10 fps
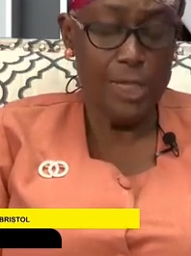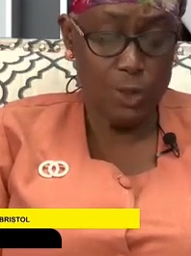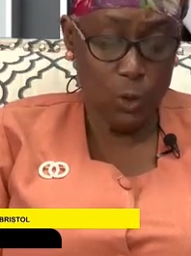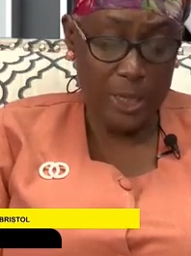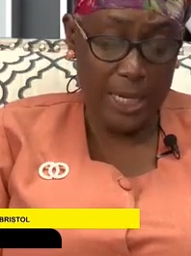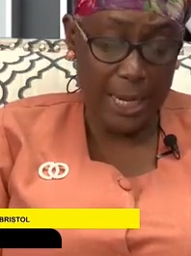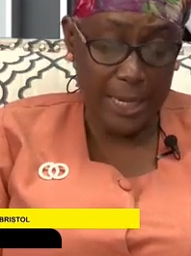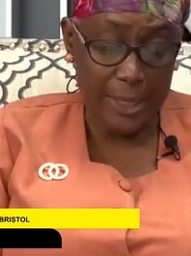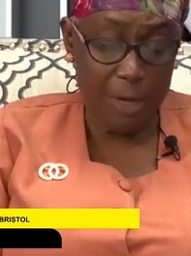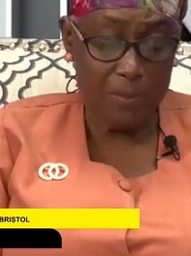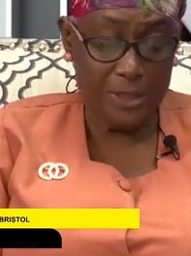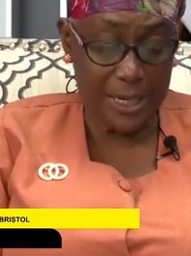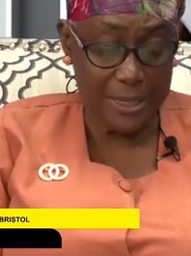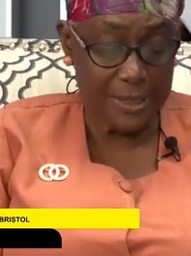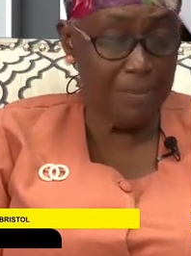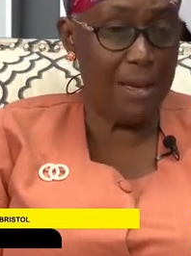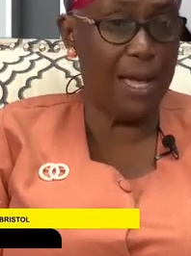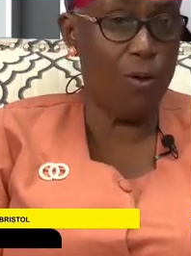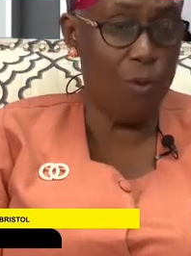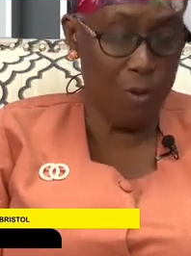So he ended up tainting
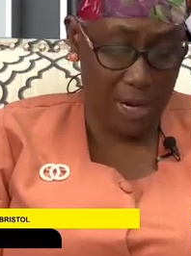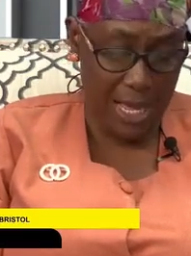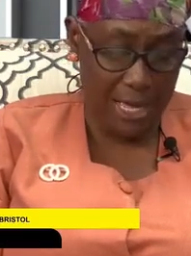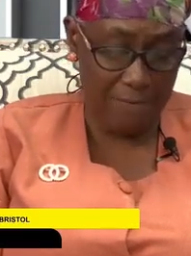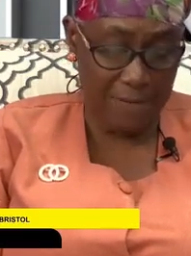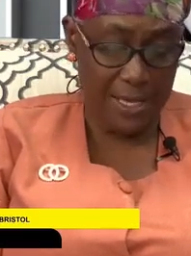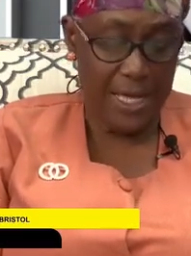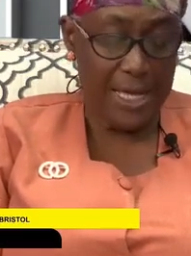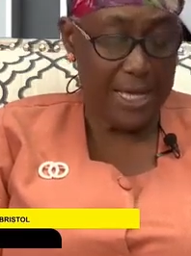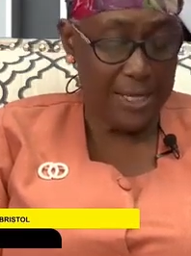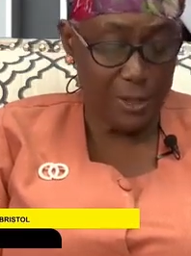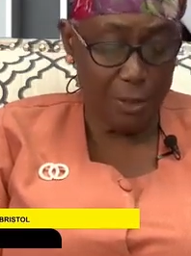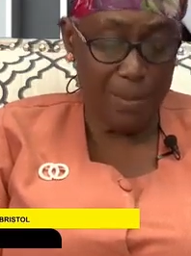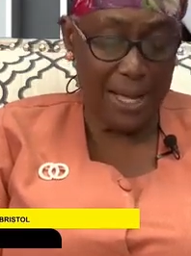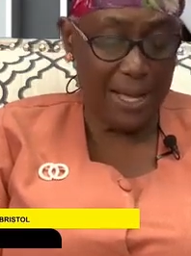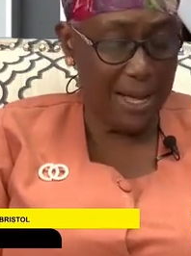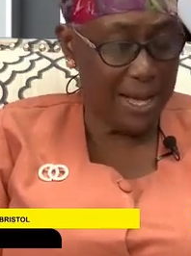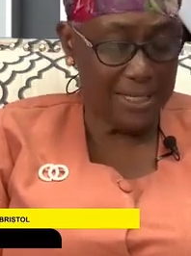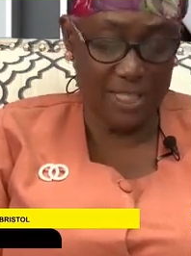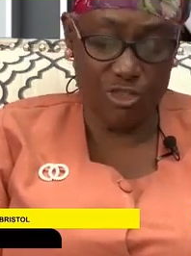my whole life. Into my
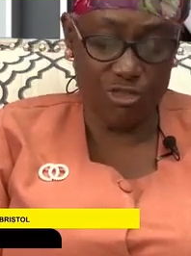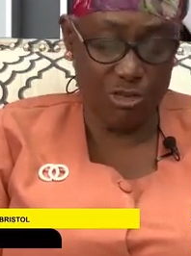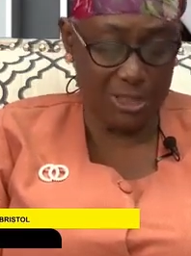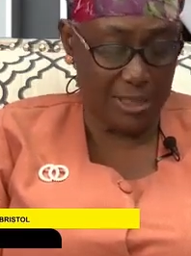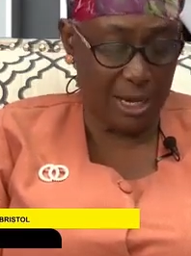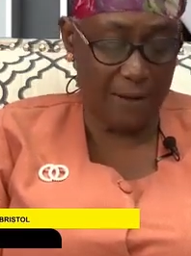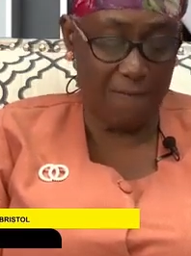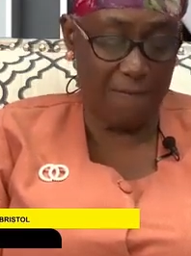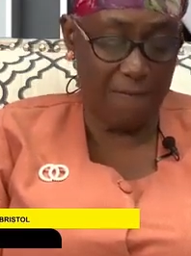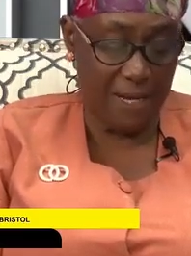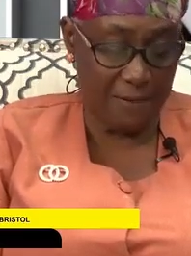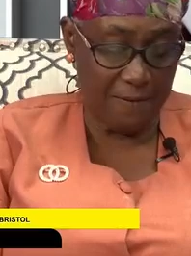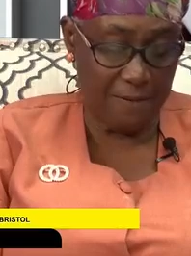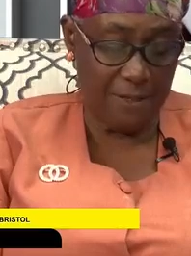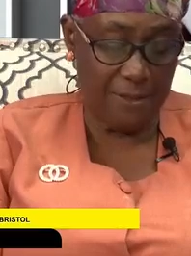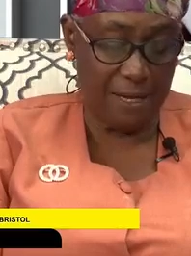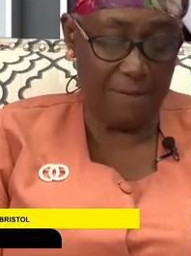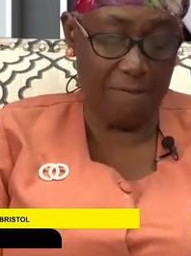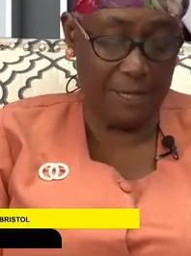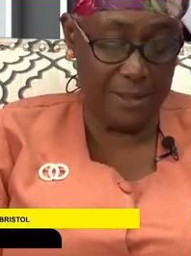heart he thrust a fatal
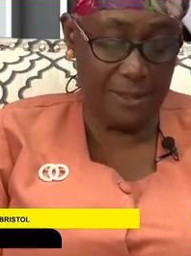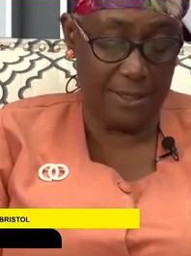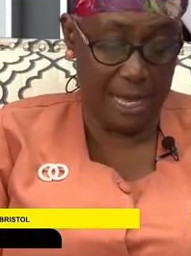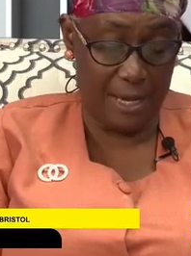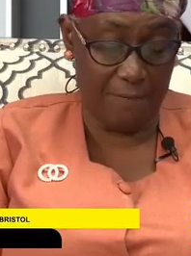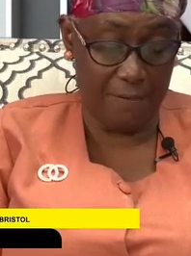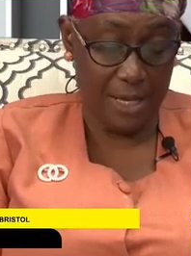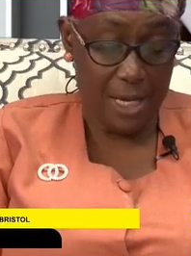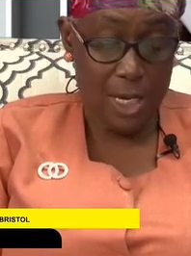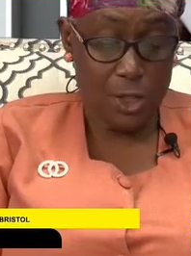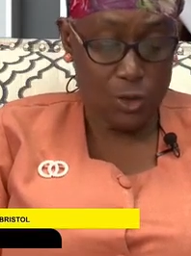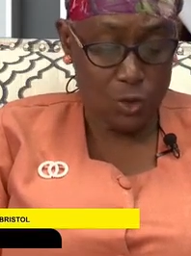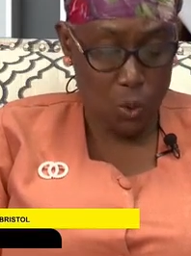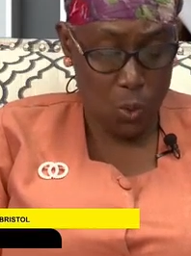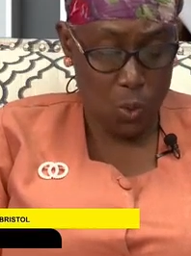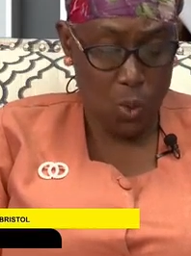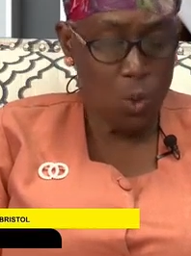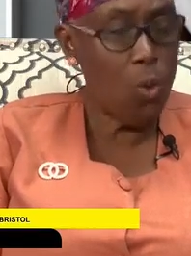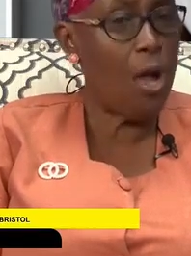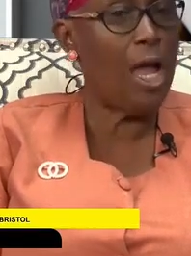knife. So
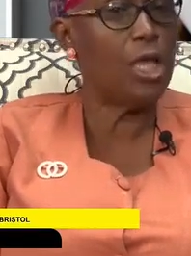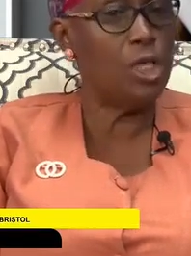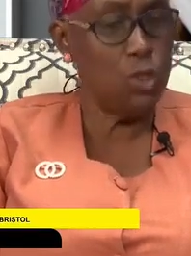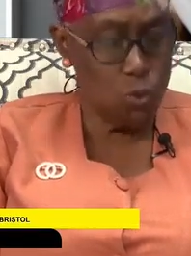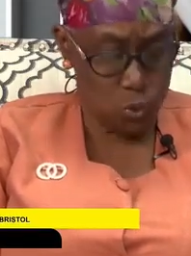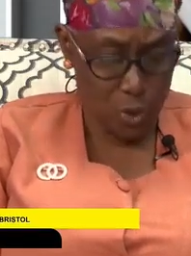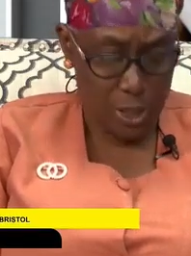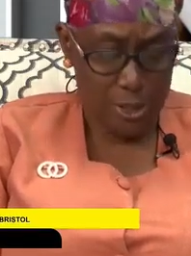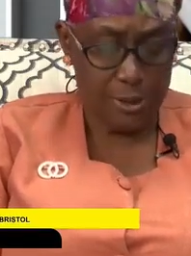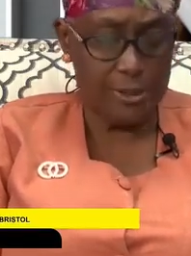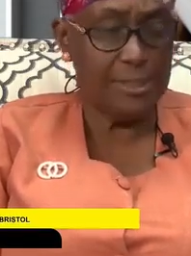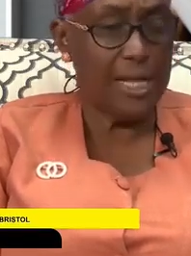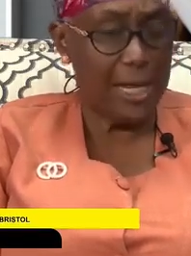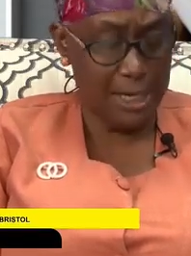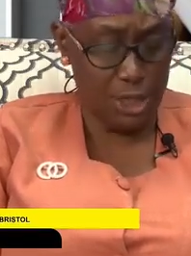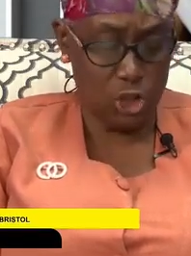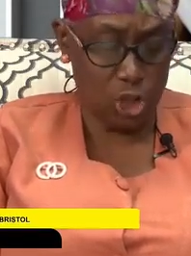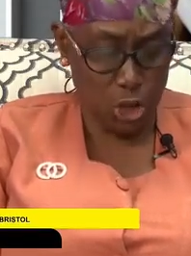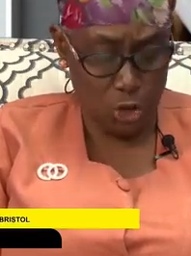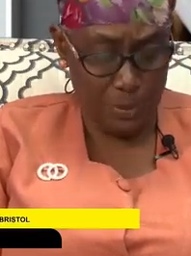who are you to stand in
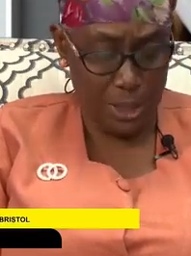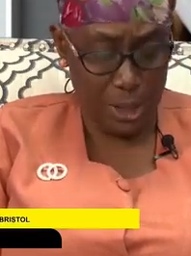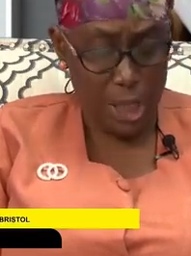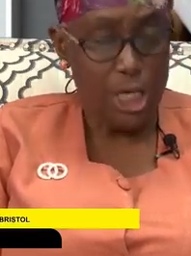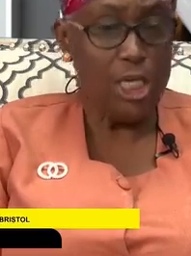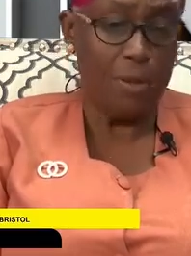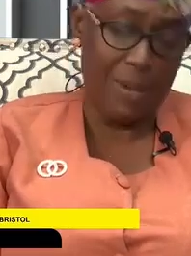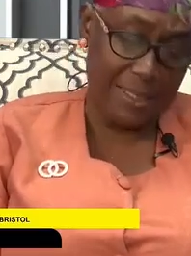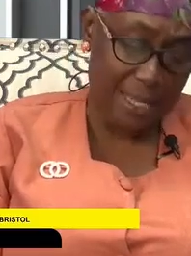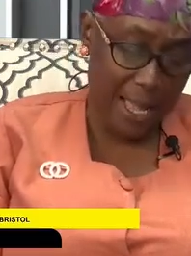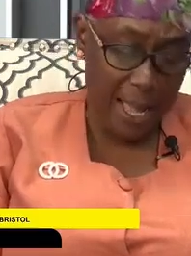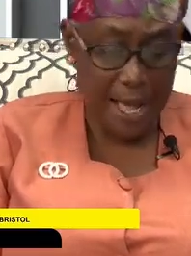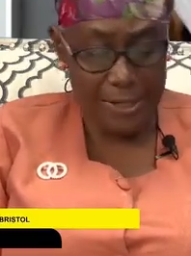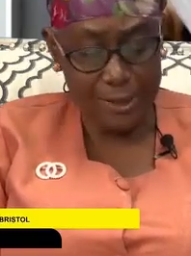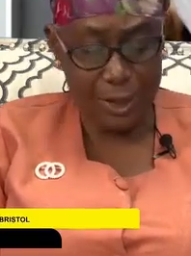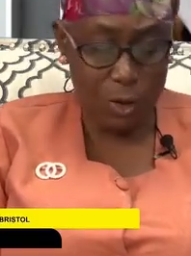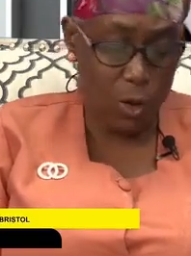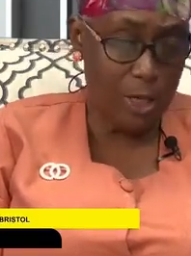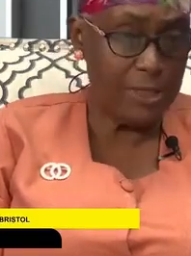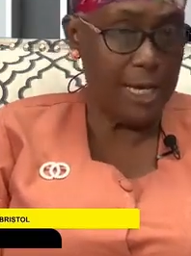judgment? You better ask the
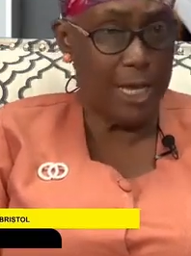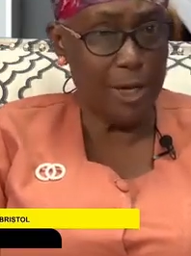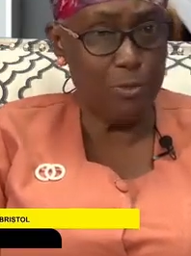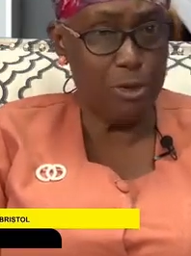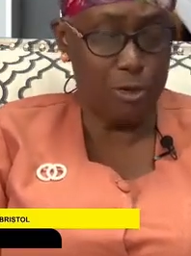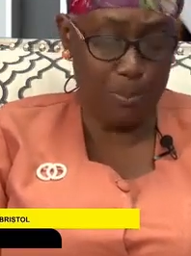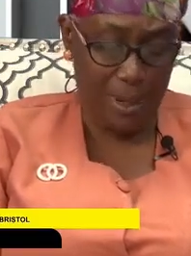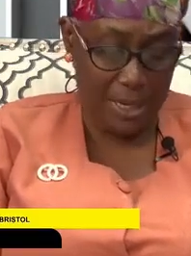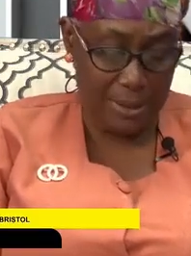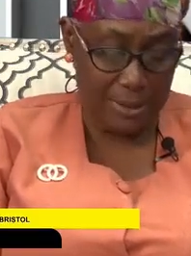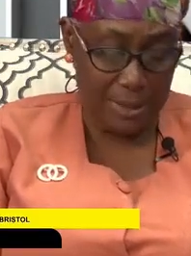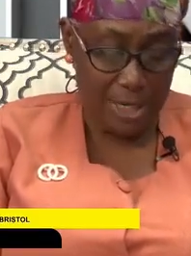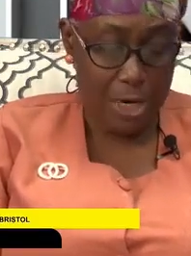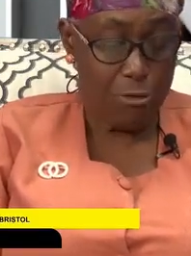Lord to help you repent.